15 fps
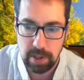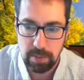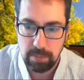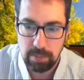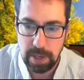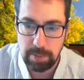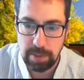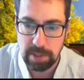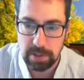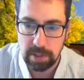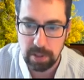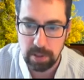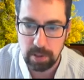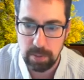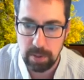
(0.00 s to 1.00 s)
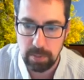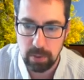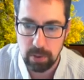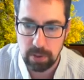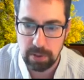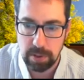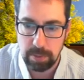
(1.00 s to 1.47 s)
Maybe it's a little bit
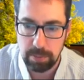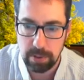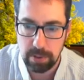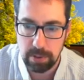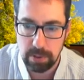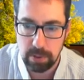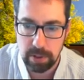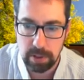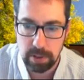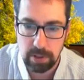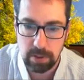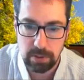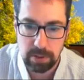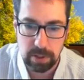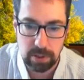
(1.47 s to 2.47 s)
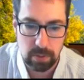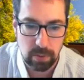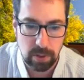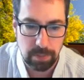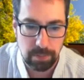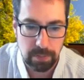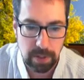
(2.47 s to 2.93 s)
more simpler, so I'll close this
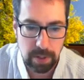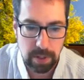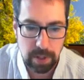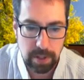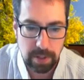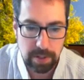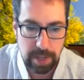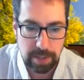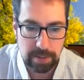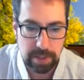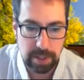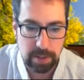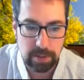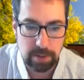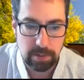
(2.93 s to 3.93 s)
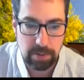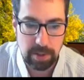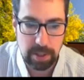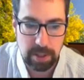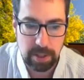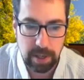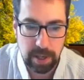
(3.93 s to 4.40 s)
one. That delta
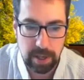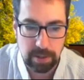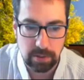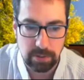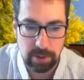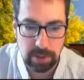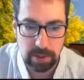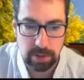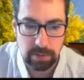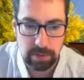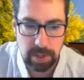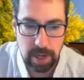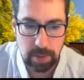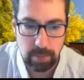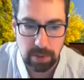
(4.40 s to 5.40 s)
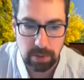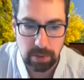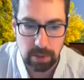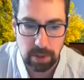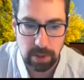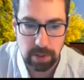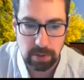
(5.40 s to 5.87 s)
V, as a function of time, we
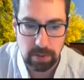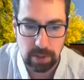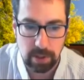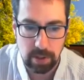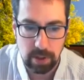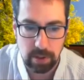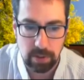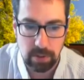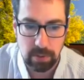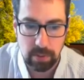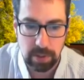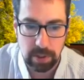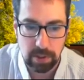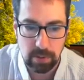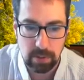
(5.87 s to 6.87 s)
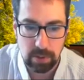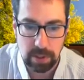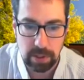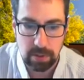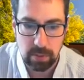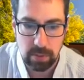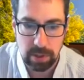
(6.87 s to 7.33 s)
start at 0, we increase.